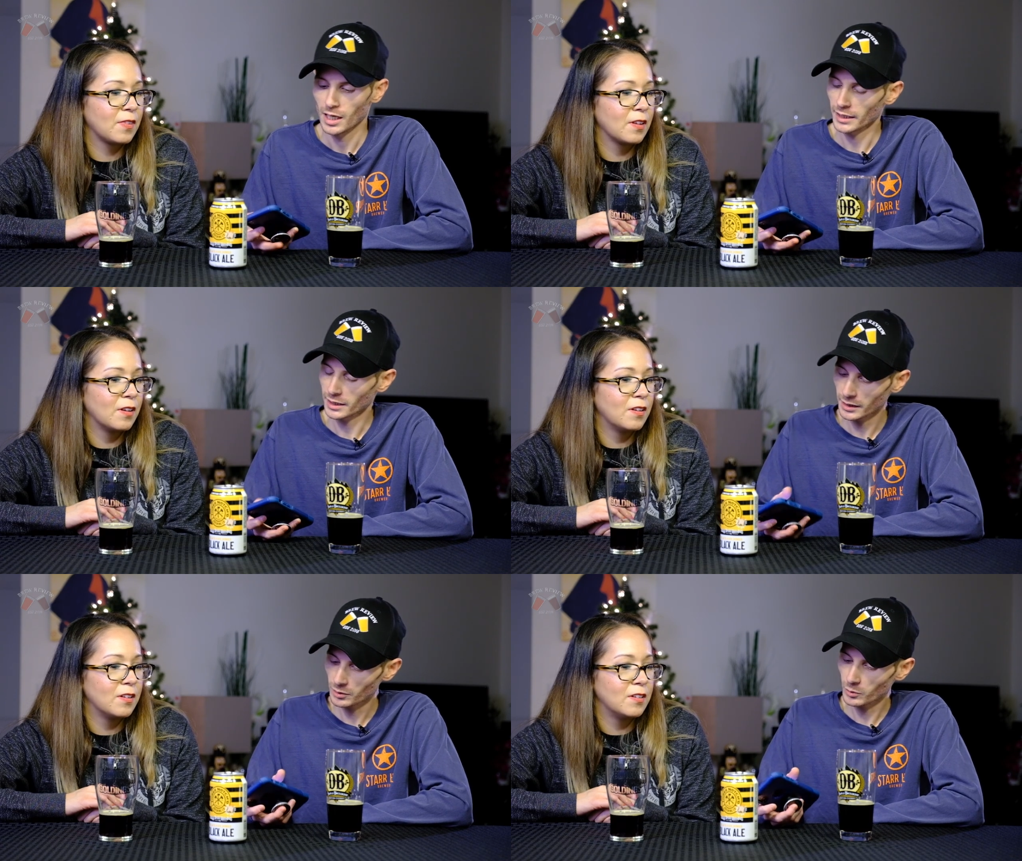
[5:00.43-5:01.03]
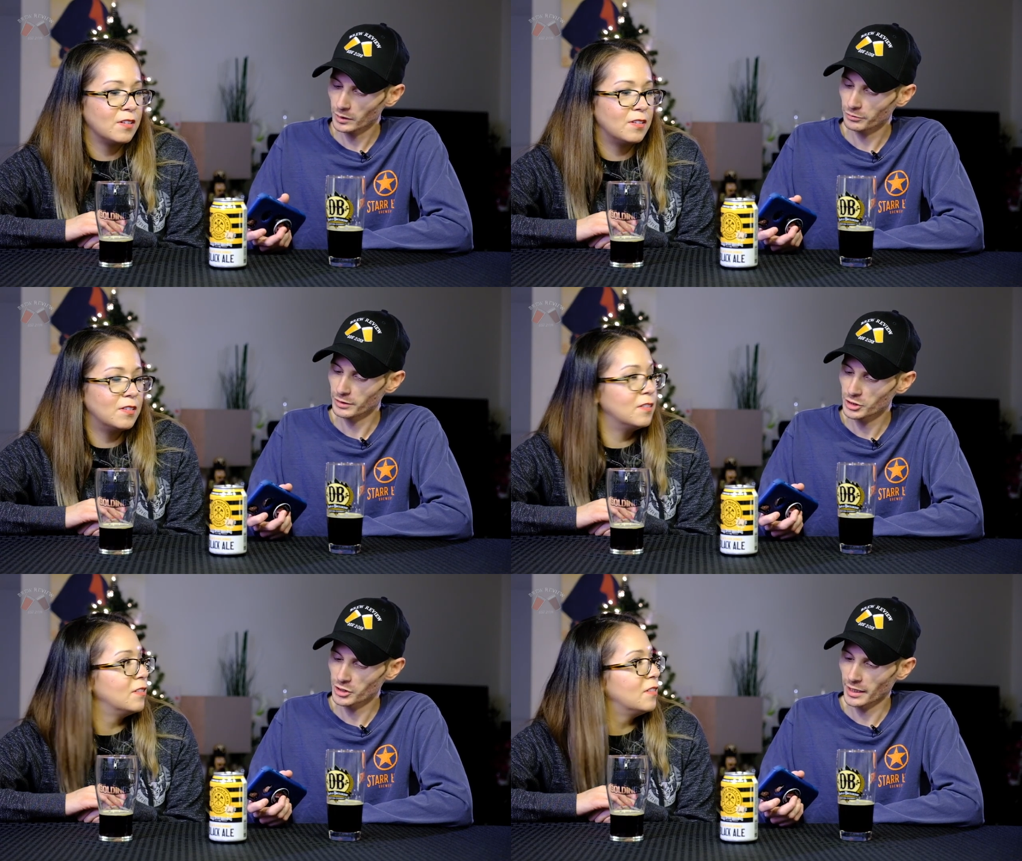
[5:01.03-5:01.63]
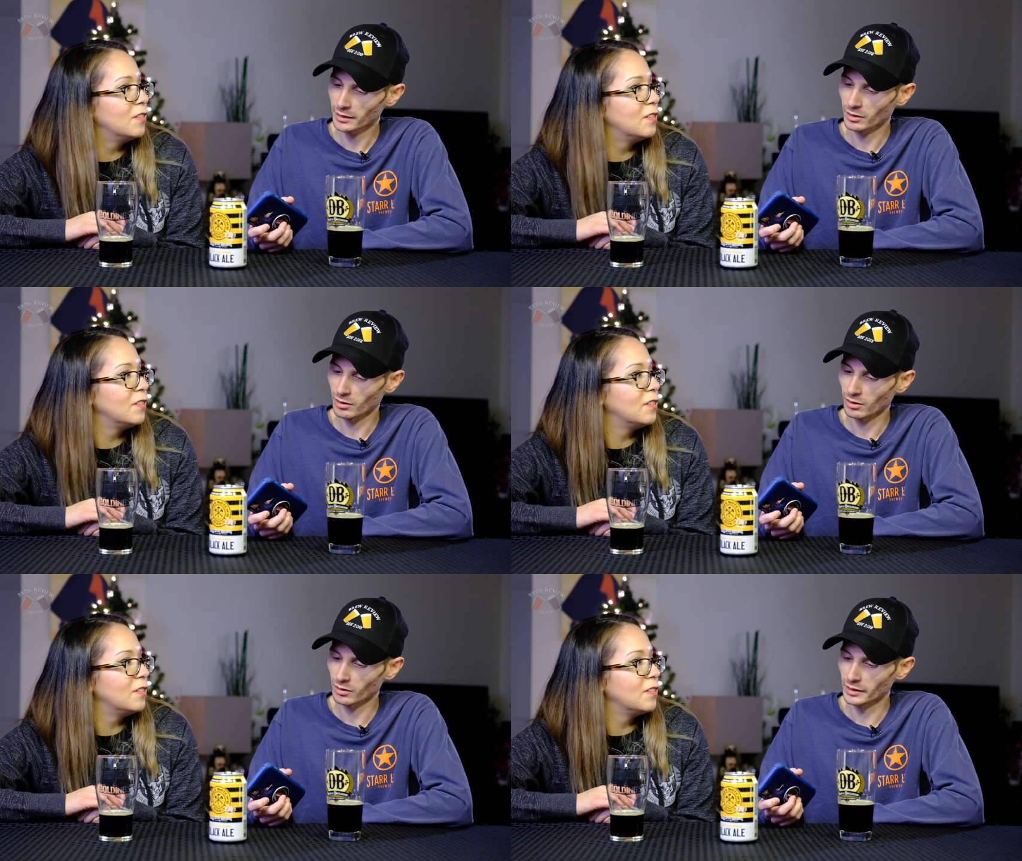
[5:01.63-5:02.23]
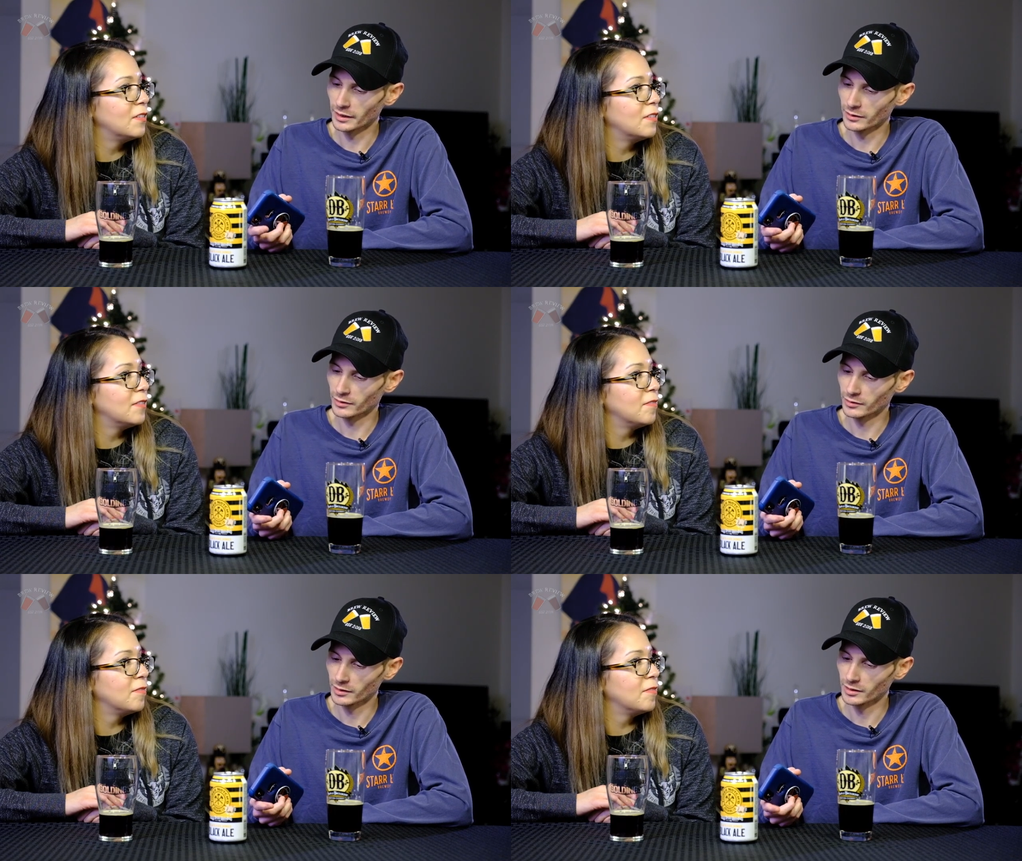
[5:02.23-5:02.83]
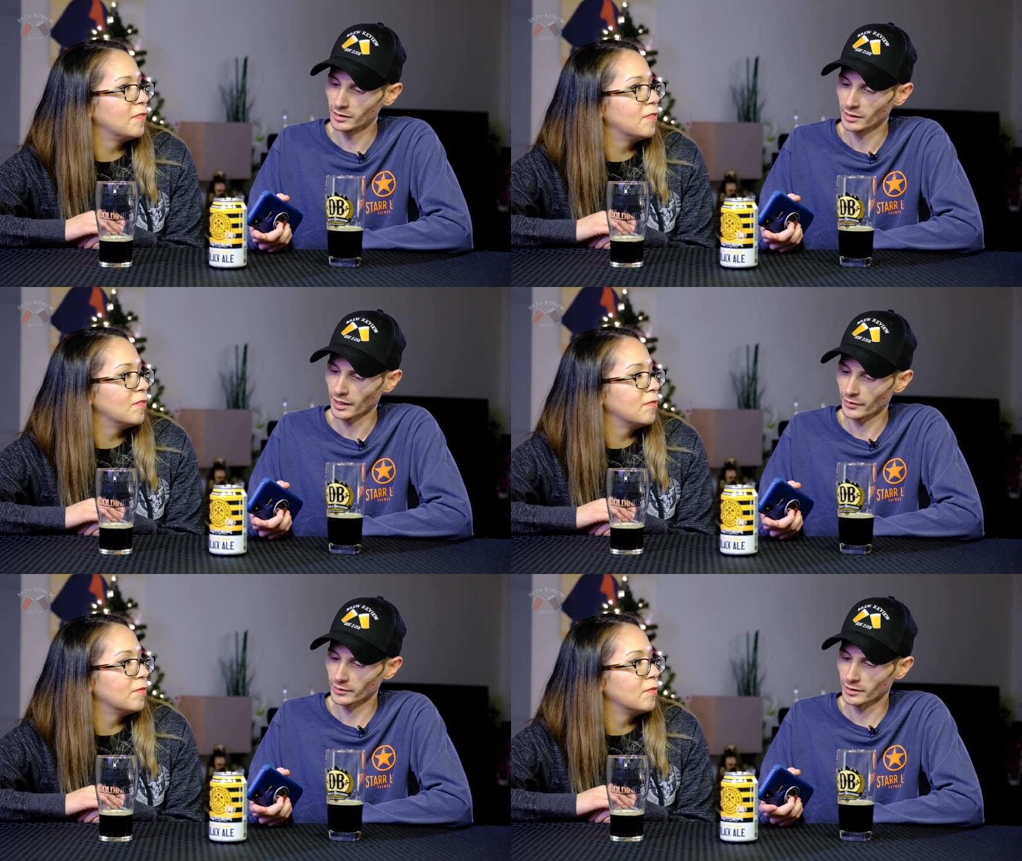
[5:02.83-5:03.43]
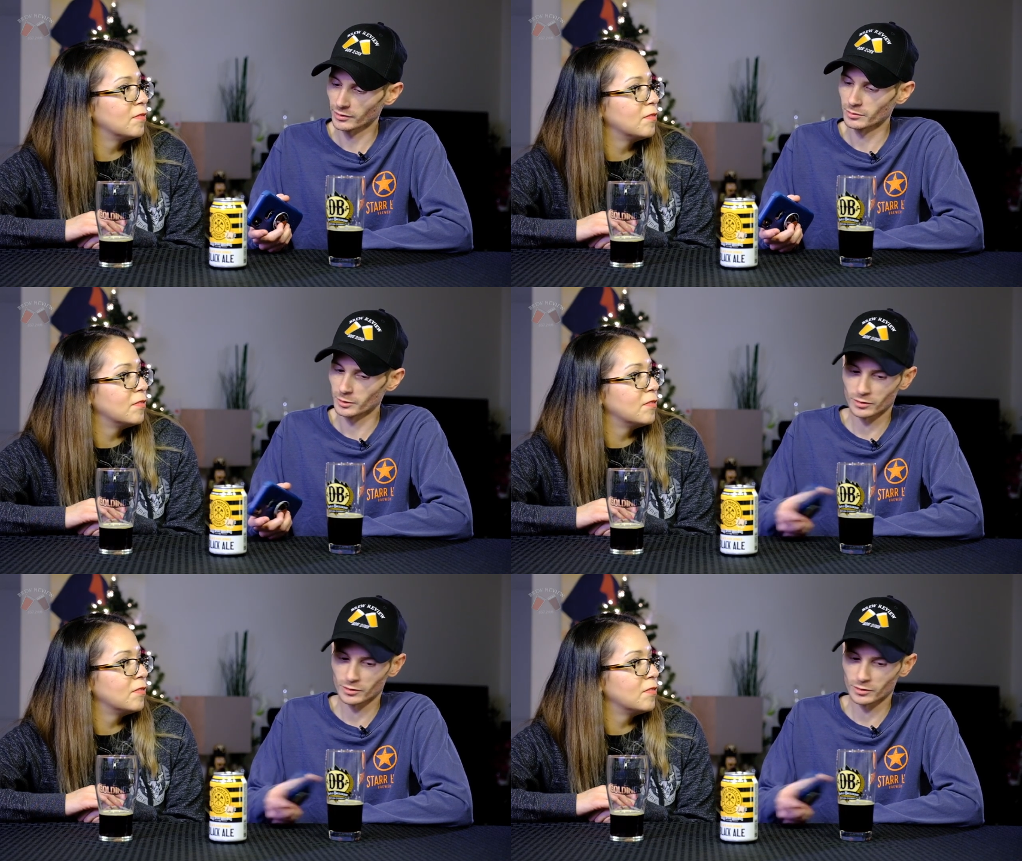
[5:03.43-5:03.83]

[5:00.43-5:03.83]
Speaker 1: I kind of want to finish that call and see how their customer